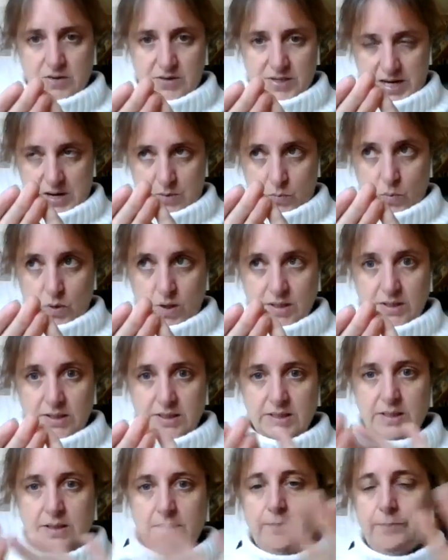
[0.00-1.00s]
counting in
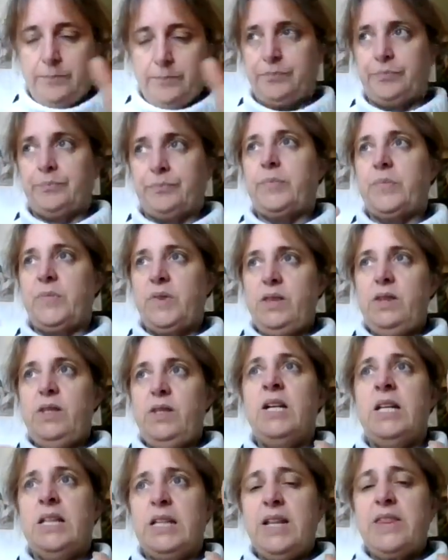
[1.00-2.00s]
ones,
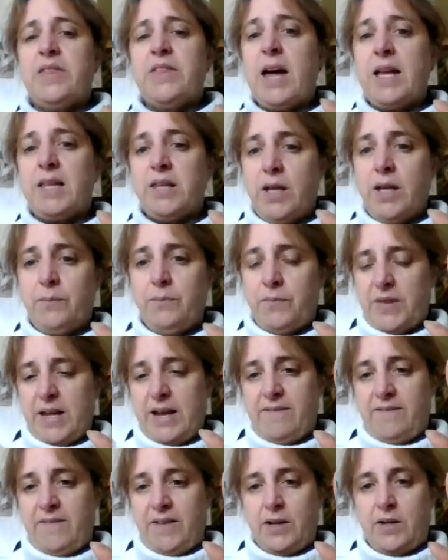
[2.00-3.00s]
and
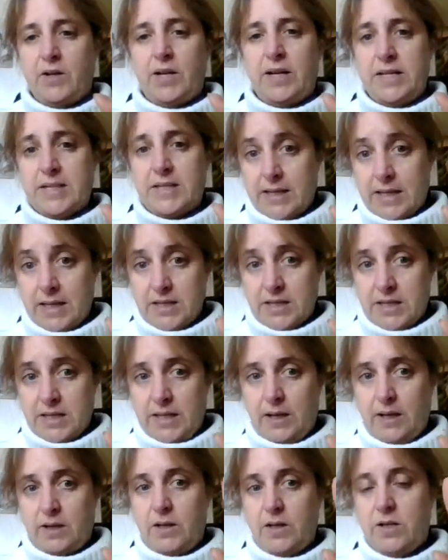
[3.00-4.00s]
that finger isn't
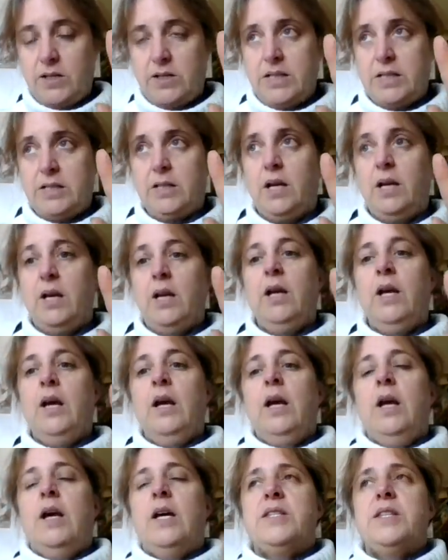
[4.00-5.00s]
actually included.
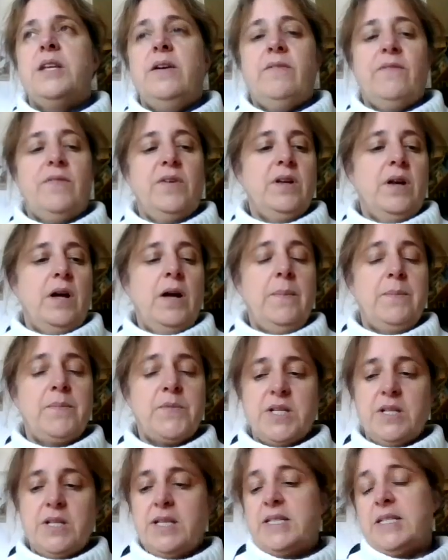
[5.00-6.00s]
And so for up
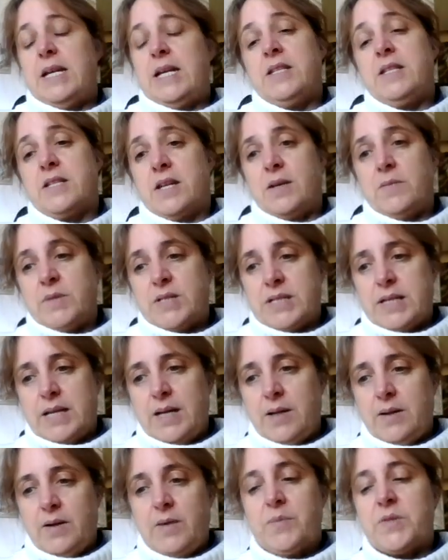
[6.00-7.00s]
to 10 times
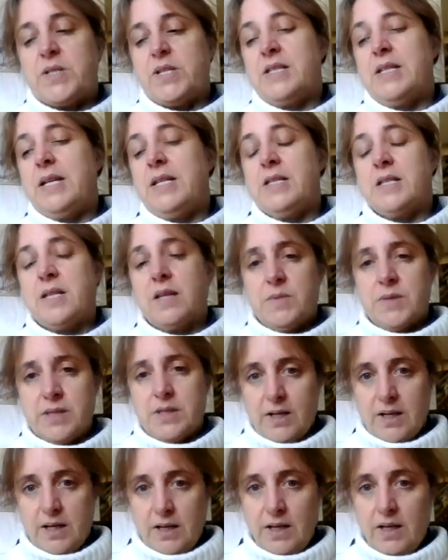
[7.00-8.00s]

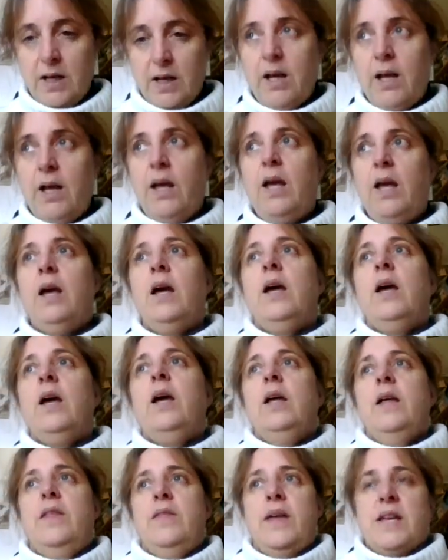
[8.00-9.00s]
9,
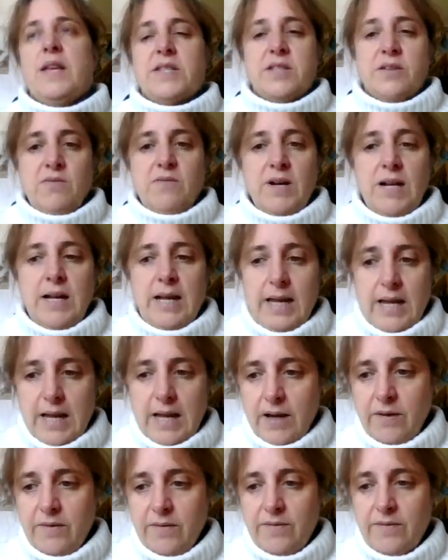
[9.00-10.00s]
that's a really
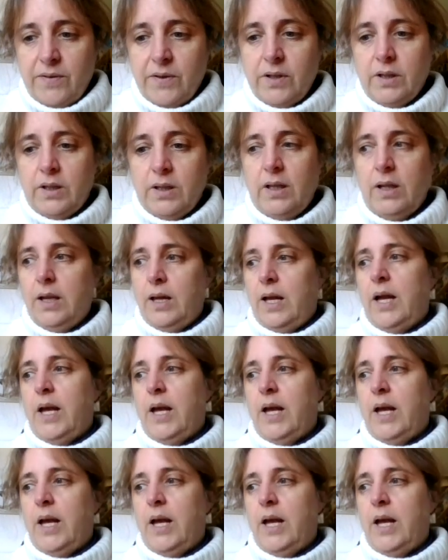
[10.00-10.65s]
helpful